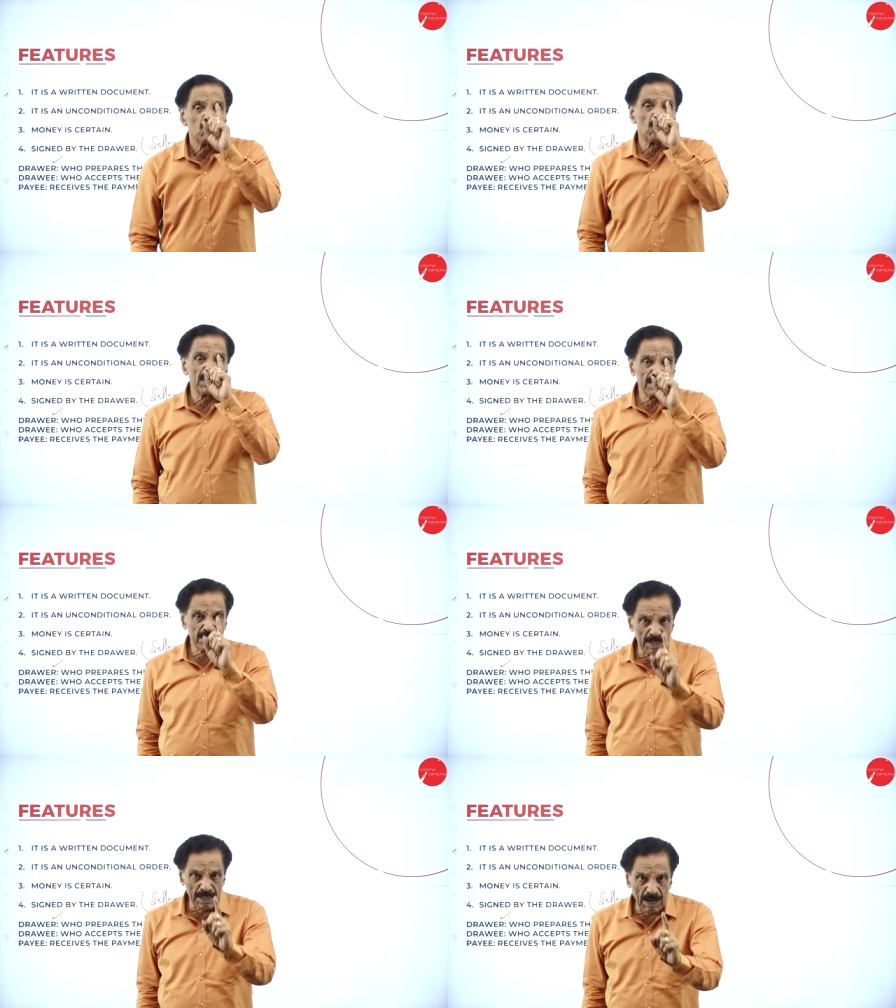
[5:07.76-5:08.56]
one is
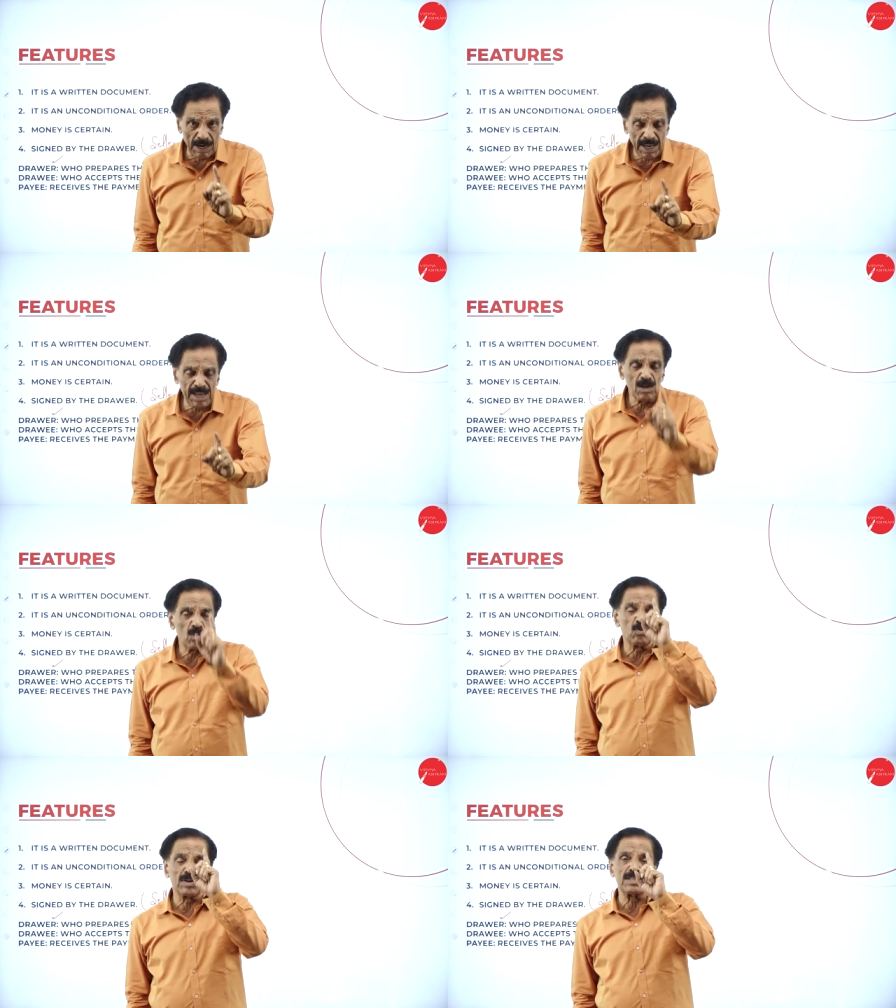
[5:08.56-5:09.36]
the drawee,
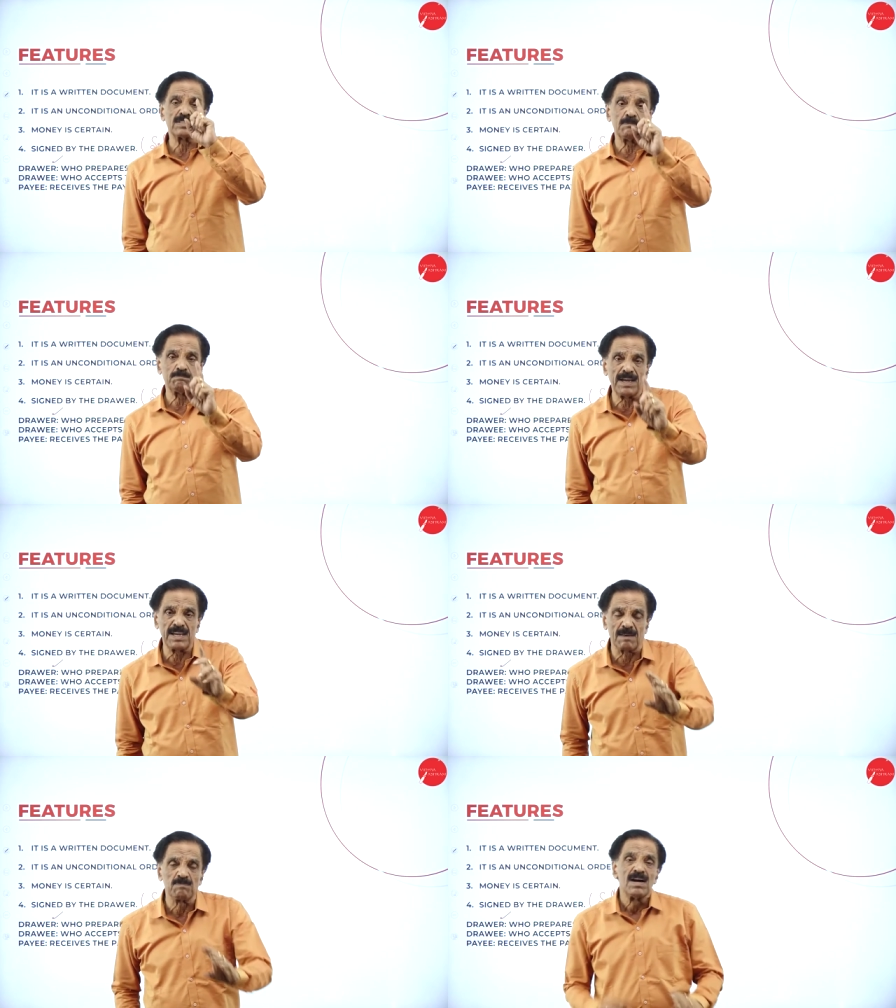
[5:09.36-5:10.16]
one is the
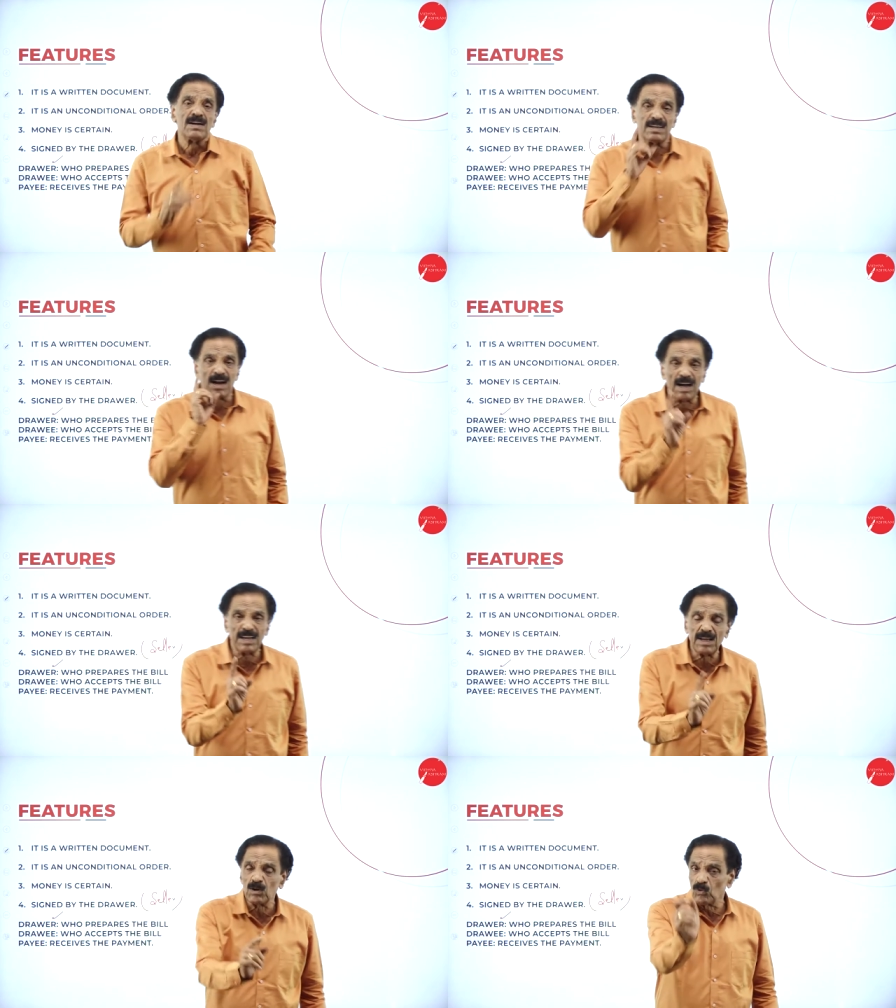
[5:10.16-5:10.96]
payer.
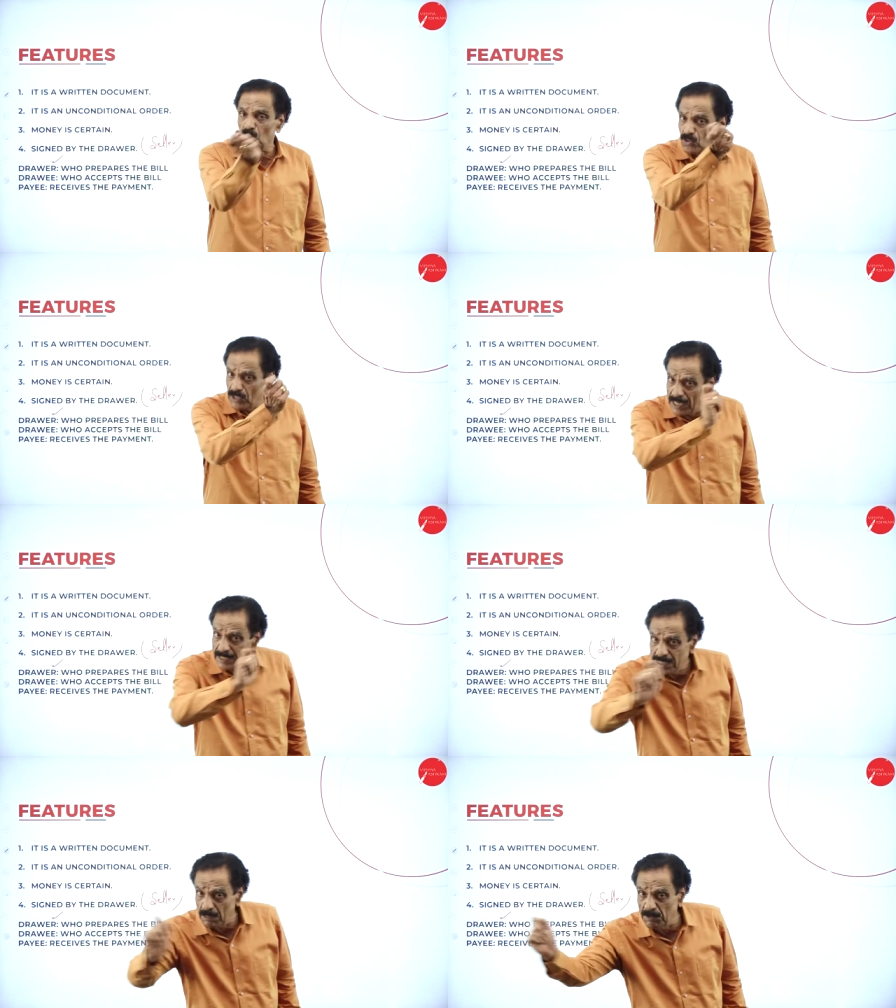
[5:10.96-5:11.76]
Drawer, one who
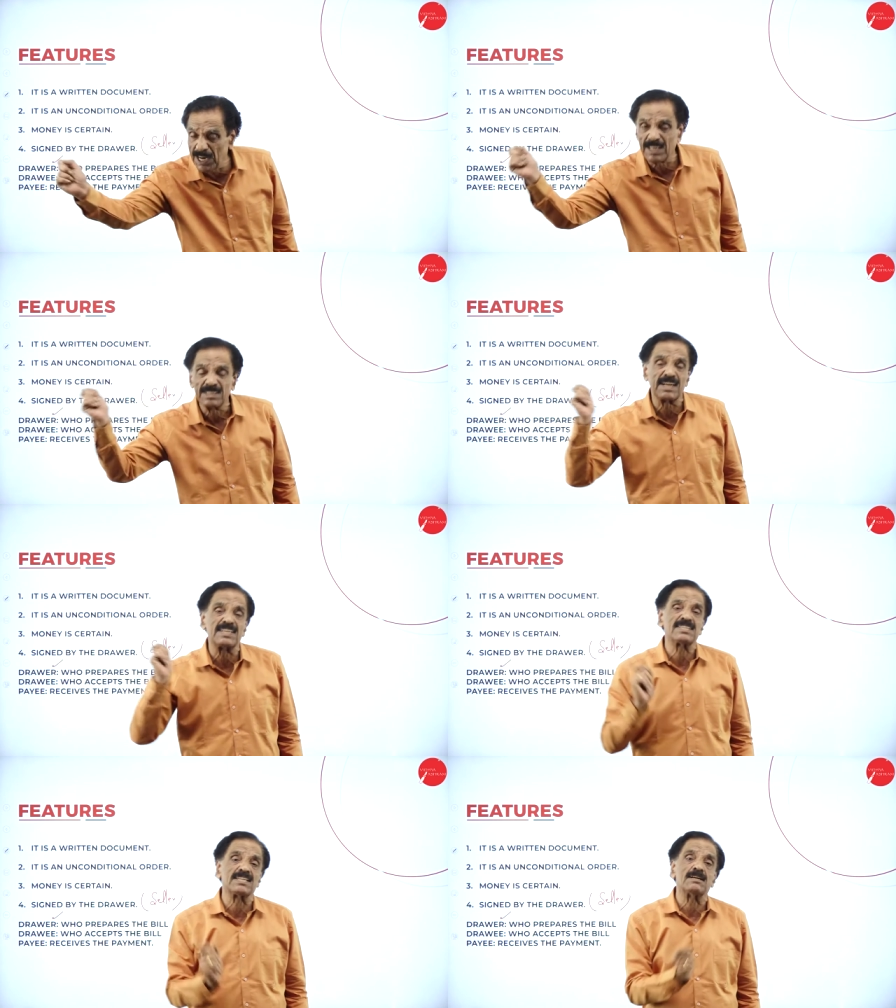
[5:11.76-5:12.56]
writes the bill, that
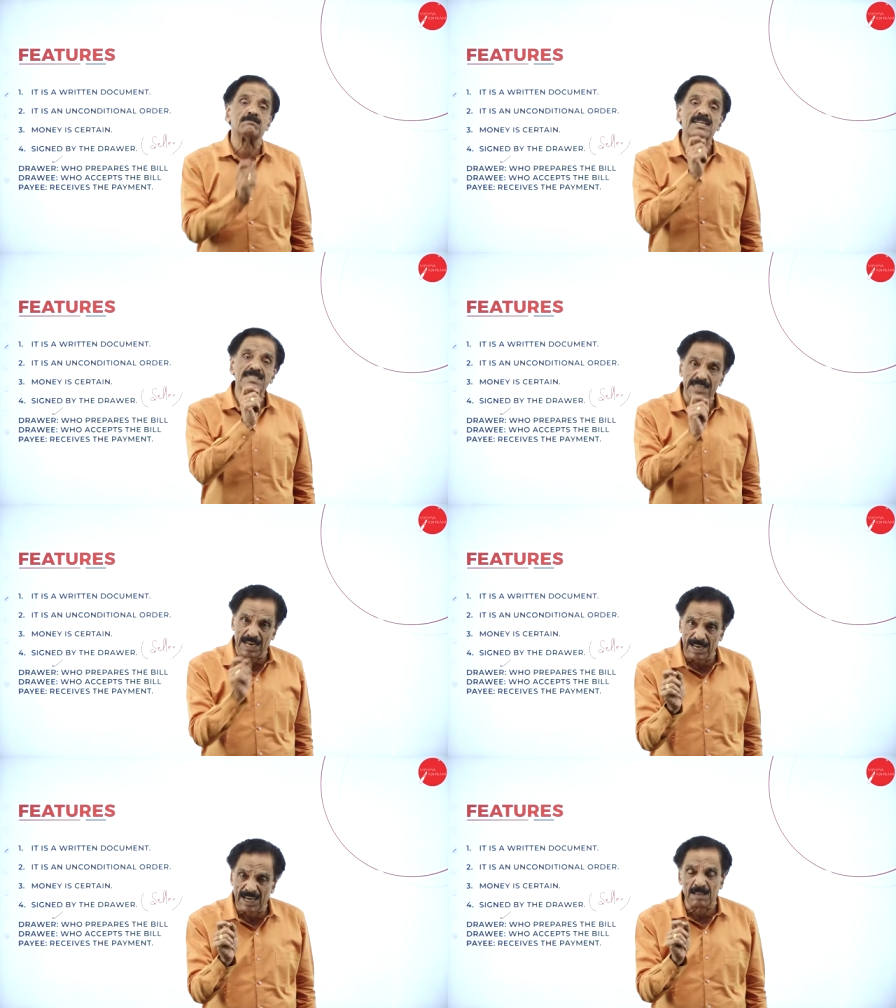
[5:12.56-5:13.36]
is nothing but
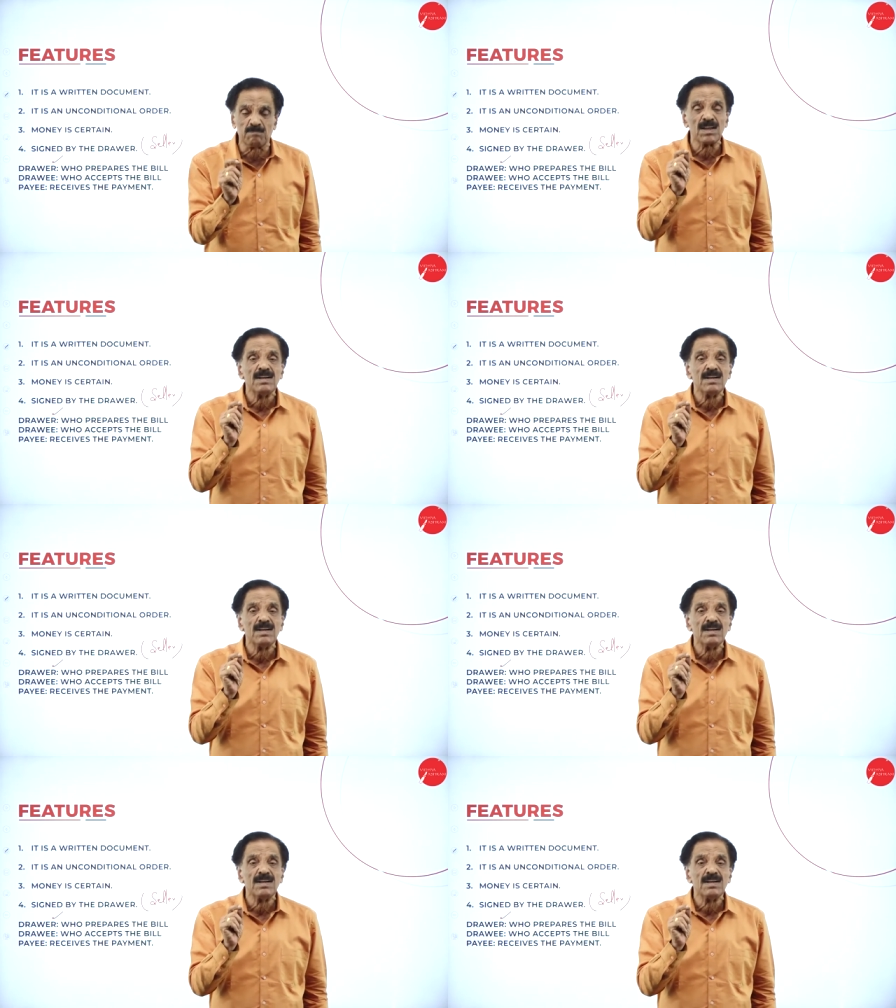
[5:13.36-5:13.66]
seller.